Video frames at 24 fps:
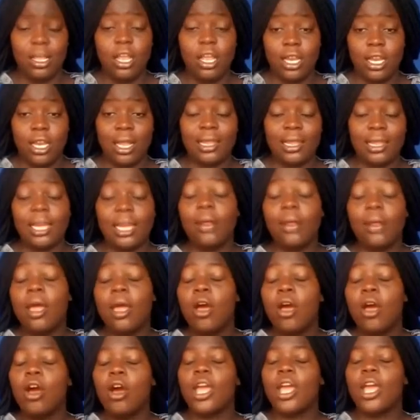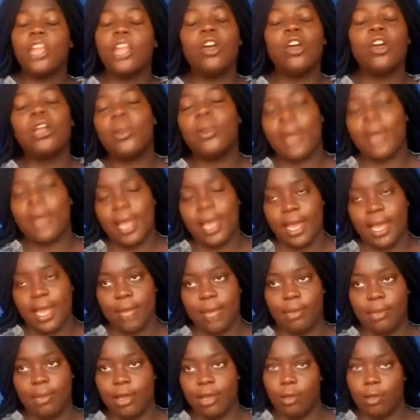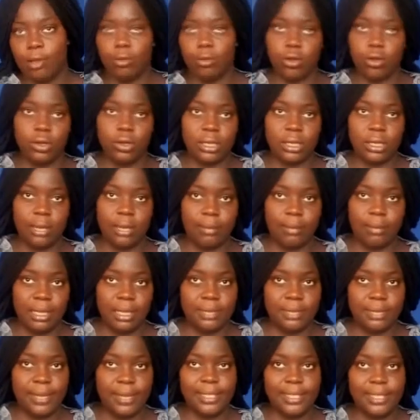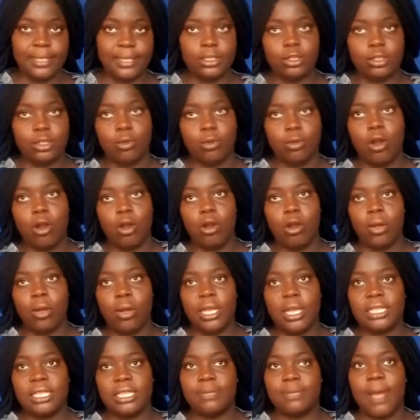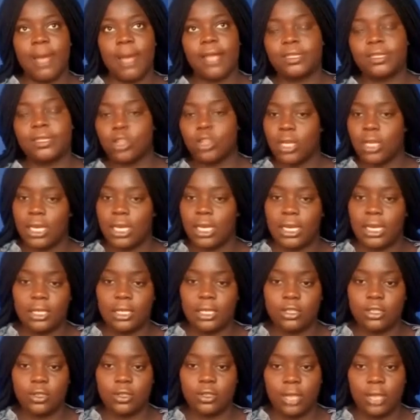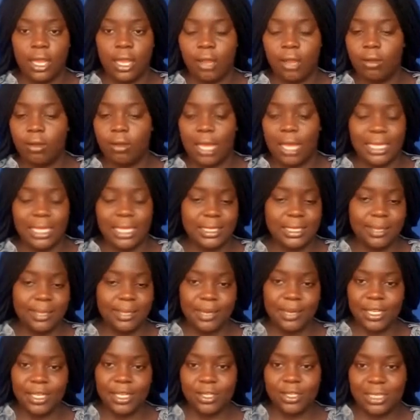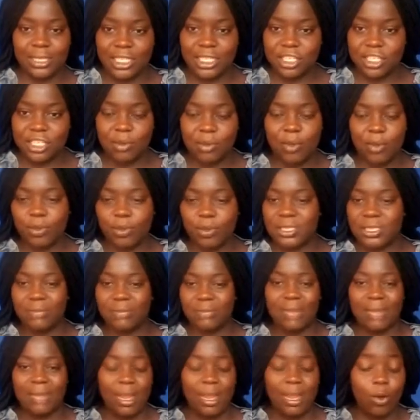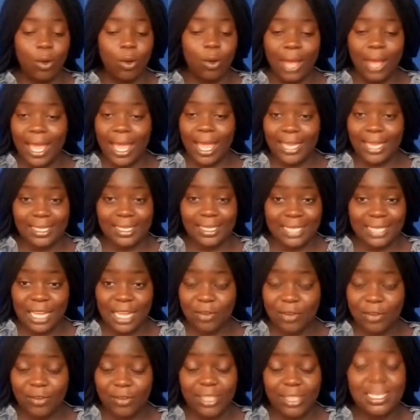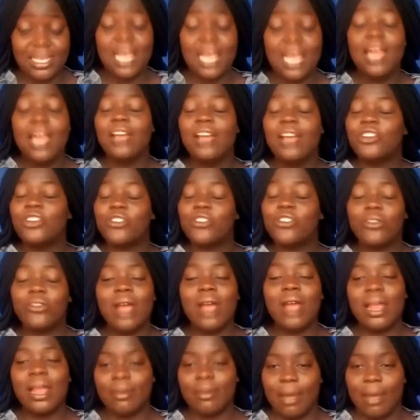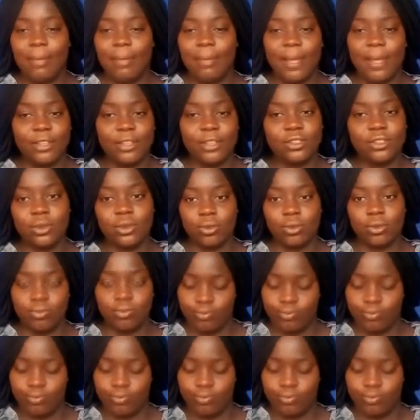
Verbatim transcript: nothing okay the only way i can become good in mathematics tomorrow is by studying it today getting somebody to teach me putting my whole head inside of it trying my best to